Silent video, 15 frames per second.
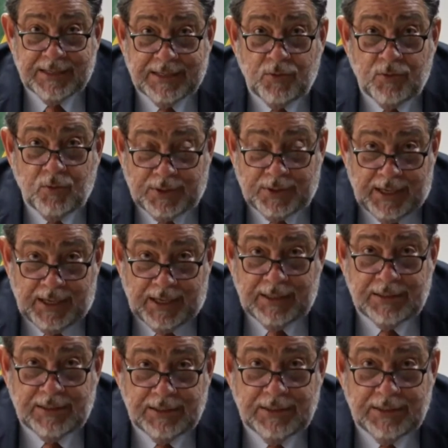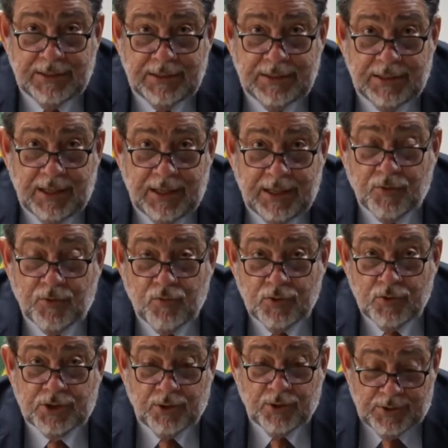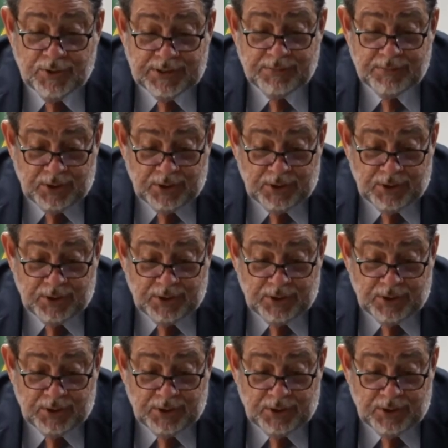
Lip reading: in hotels and cruise tourism,